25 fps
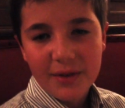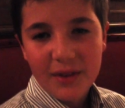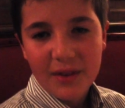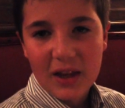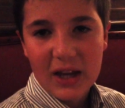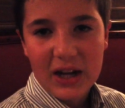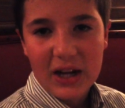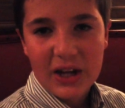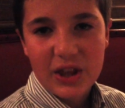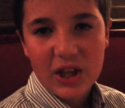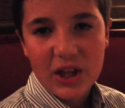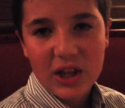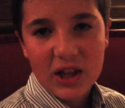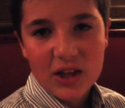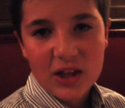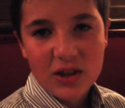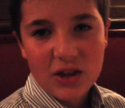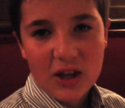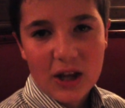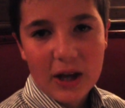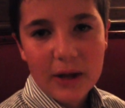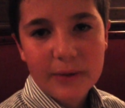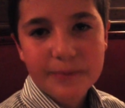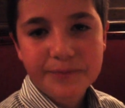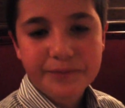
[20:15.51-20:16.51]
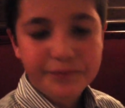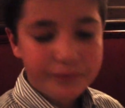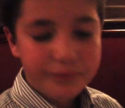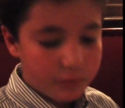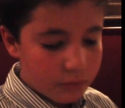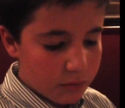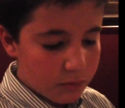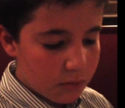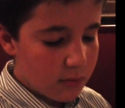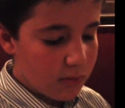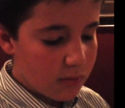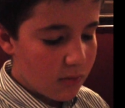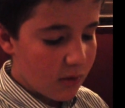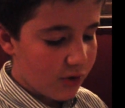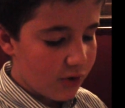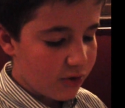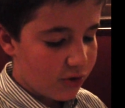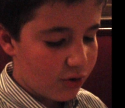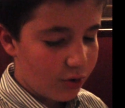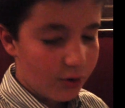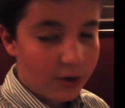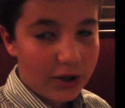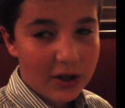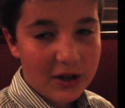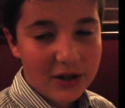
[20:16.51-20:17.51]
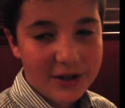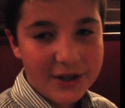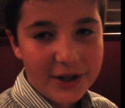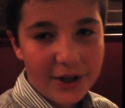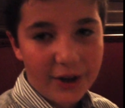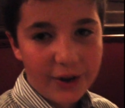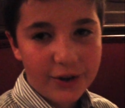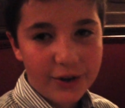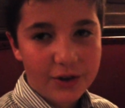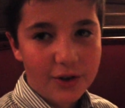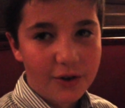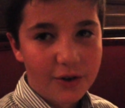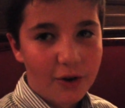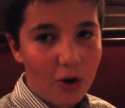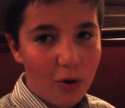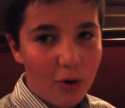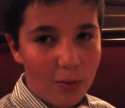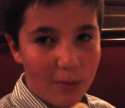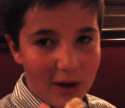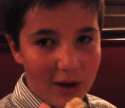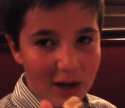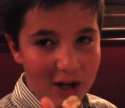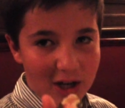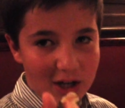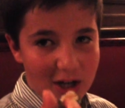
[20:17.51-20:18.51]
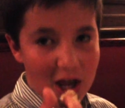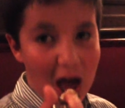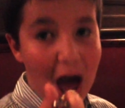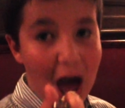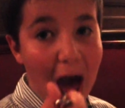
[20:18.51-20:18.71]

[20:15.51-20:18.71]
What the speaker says: anything like that. So you can tell it's homemade.